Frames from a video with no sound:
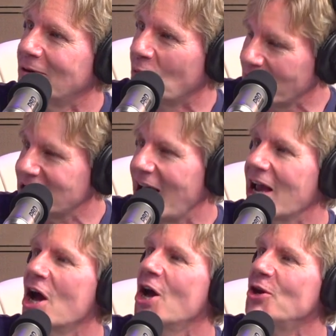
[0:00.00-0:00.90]
We're
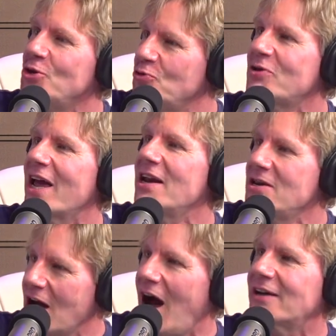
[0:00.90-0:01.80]
saying you
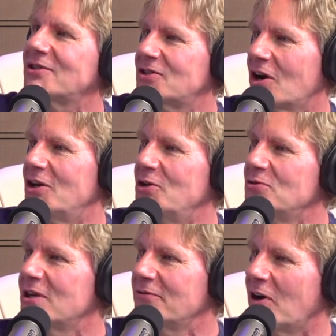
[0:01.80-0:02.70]
cannot start
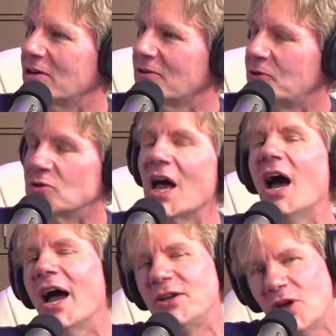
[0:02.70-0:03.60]
using fossil fuels.
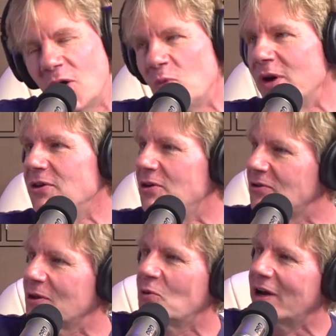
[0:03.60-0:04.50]
I know we're
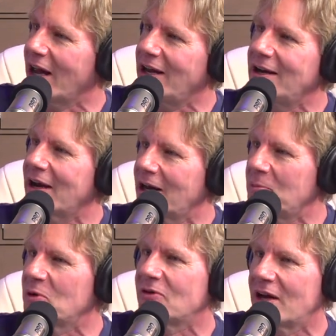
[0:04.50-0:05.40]
using, what, 80,
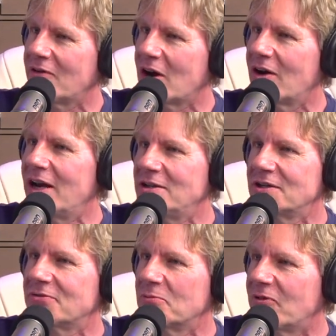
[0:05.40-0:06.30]
90% of our
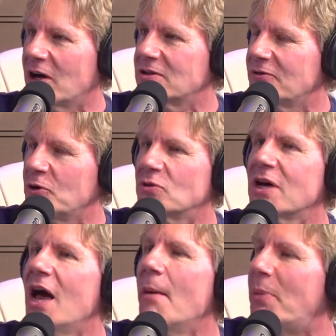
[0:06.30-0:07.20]
energy from fossil fuels,
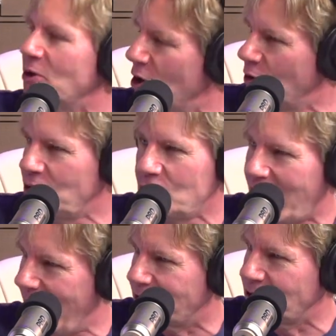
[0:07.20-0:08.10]
but no, you
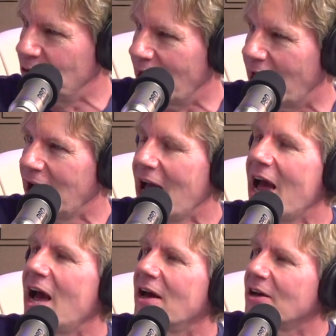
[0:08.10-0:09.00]
can't do
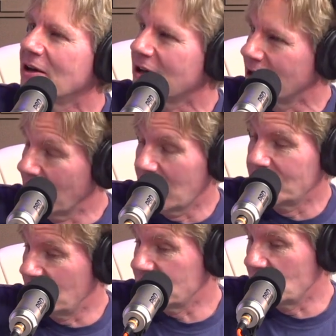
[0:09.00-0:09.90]
that.